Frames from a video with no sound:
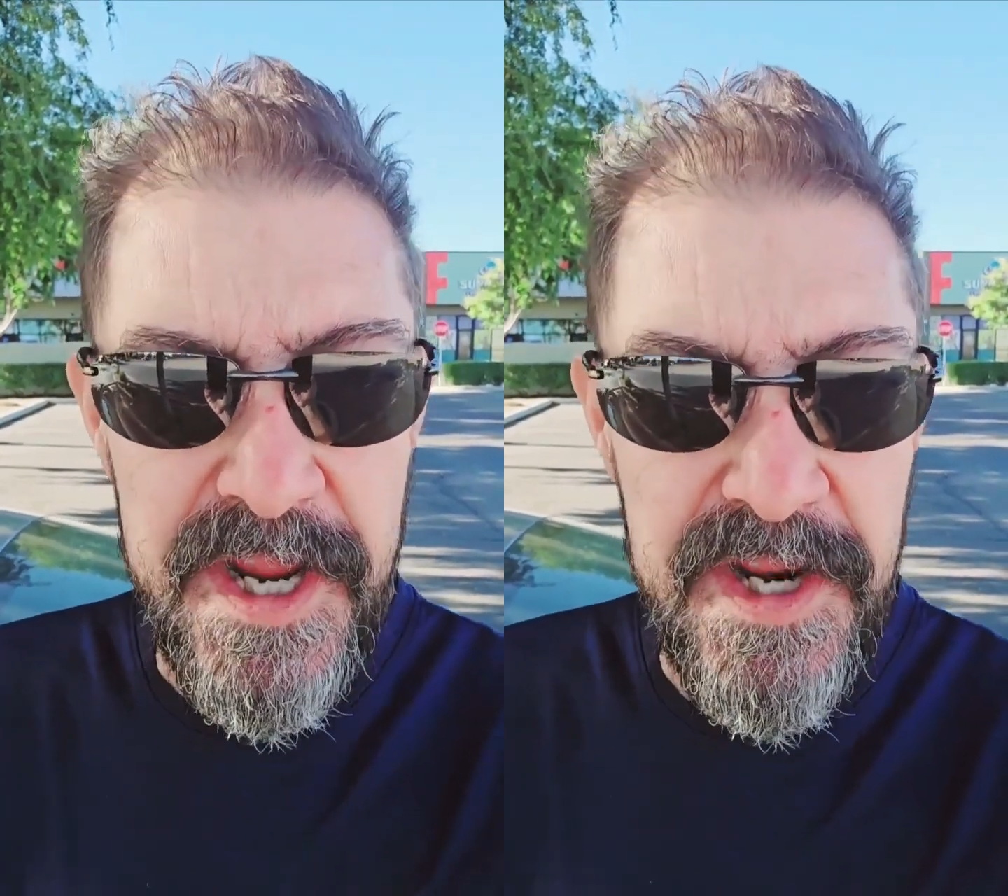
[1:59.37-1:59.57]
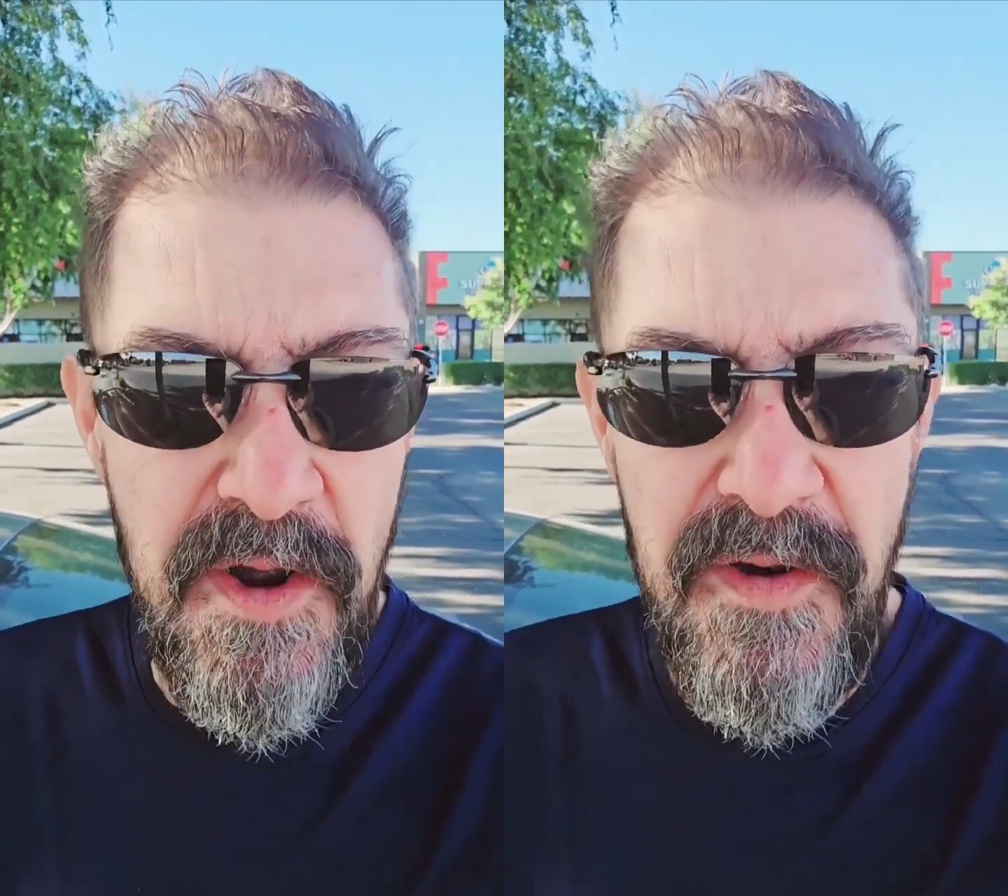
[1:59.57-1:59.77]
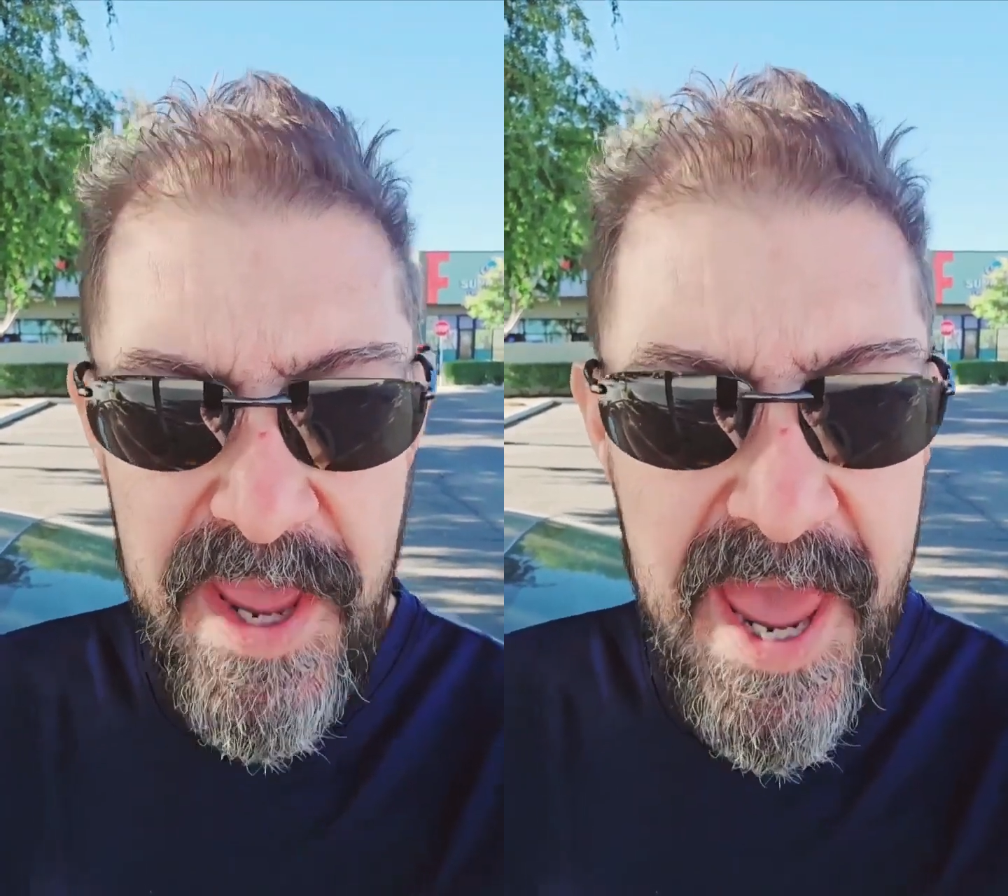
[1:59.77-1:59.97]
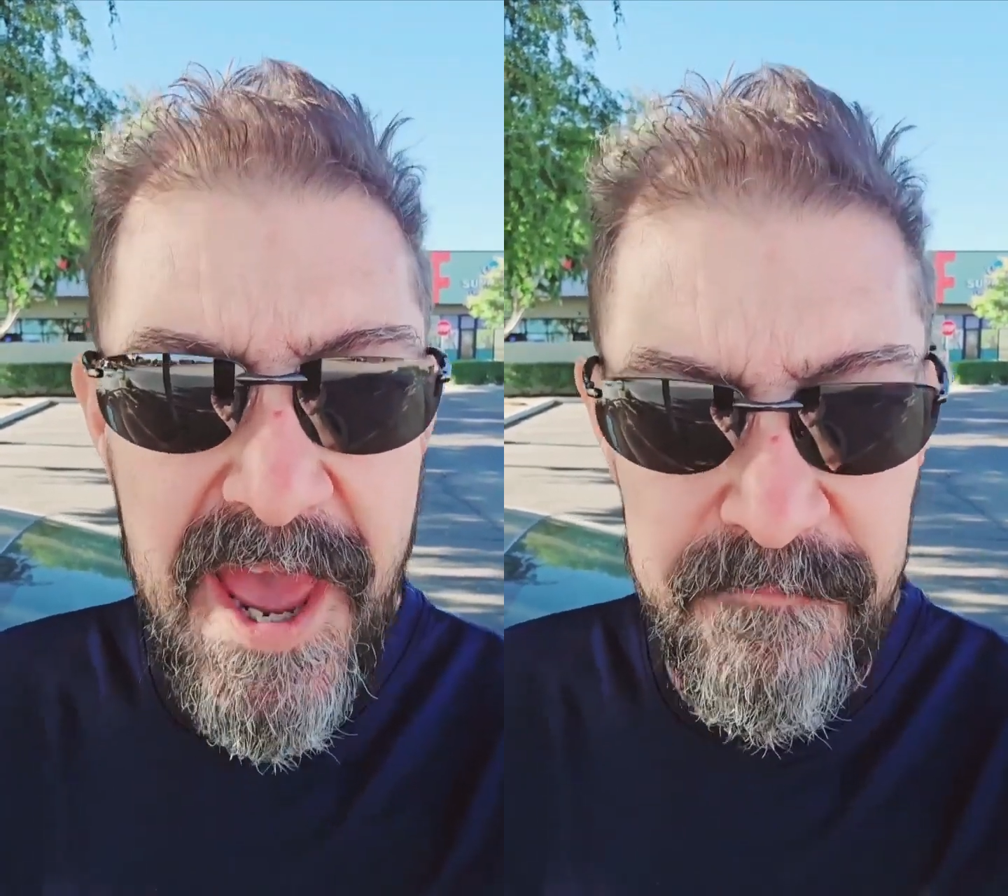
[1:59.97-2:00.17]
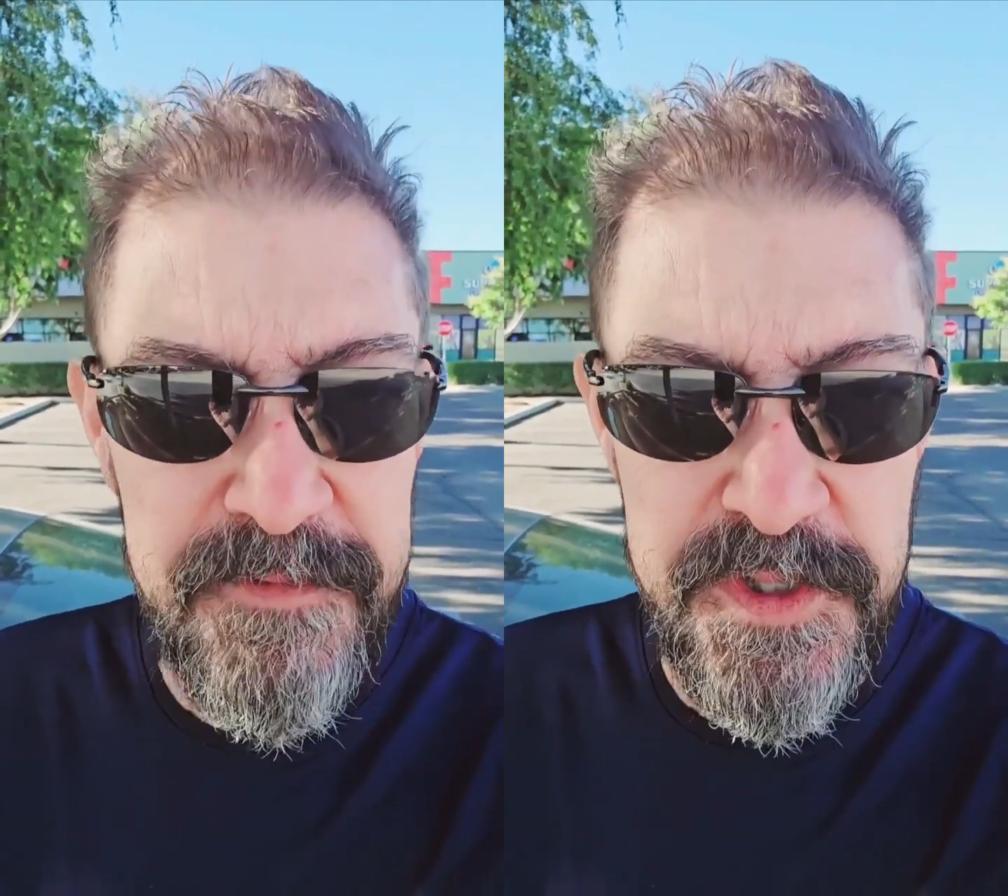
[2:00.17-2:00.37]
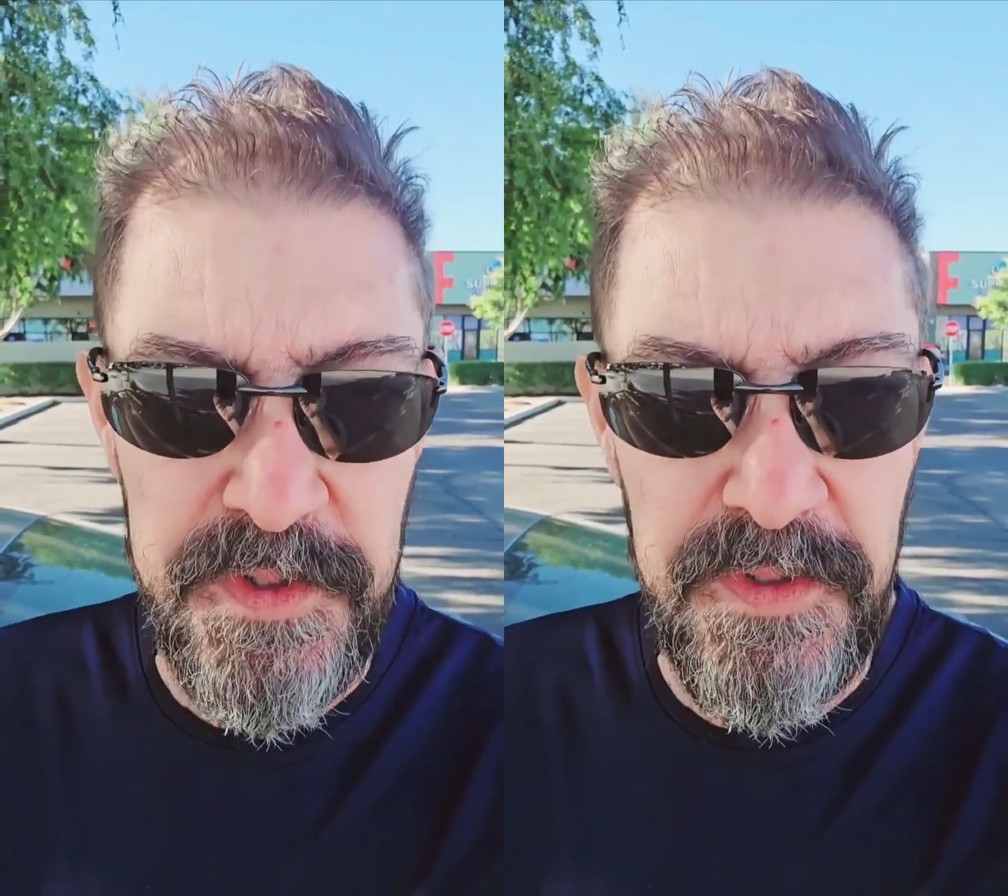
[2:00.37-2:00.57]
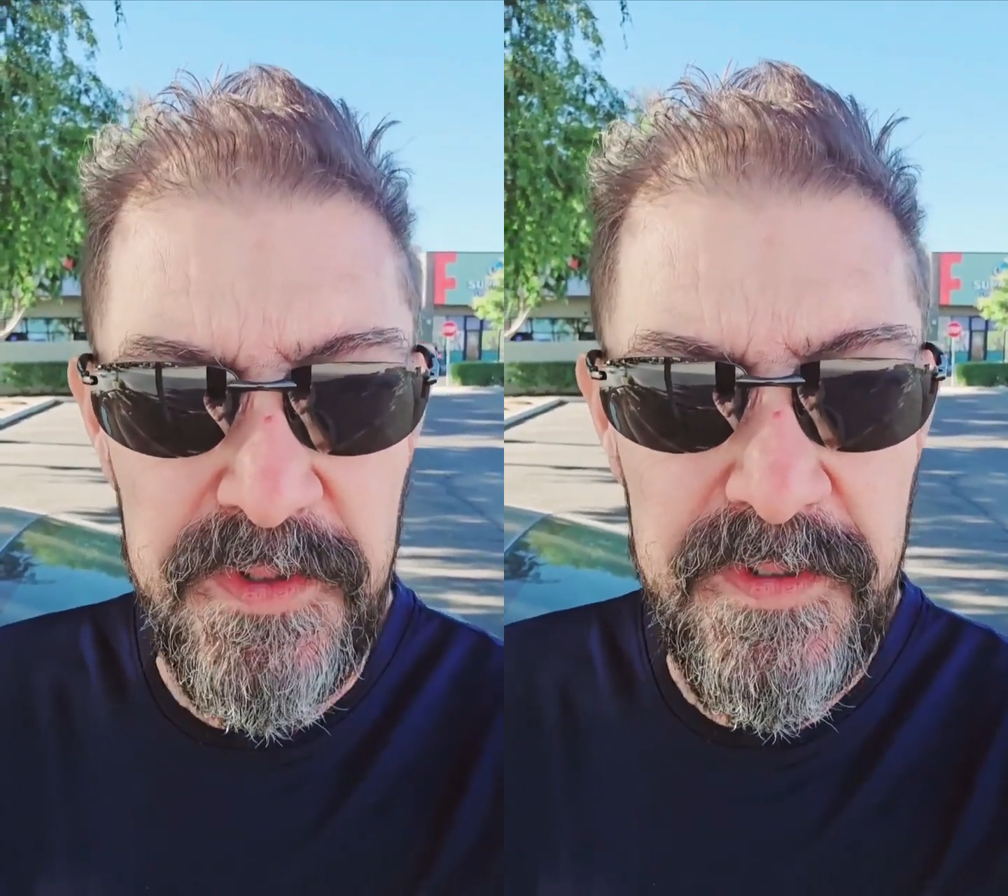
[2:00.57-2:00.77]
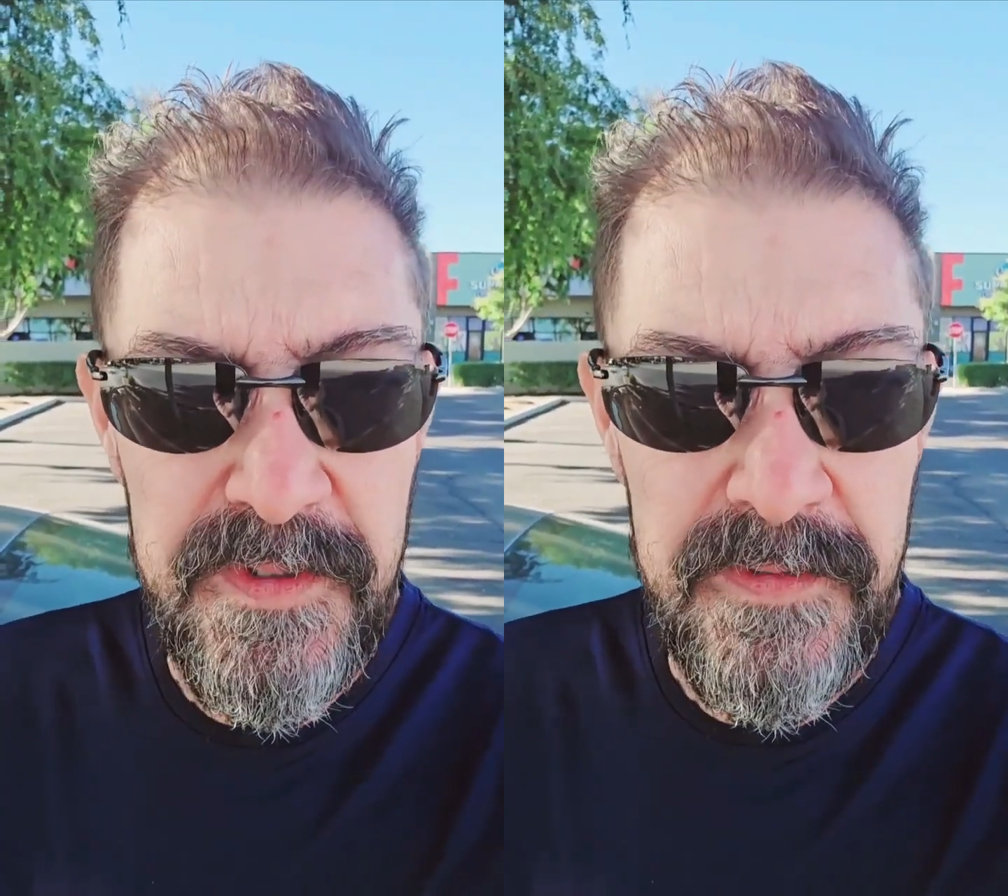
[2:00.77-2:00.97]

You don't have to.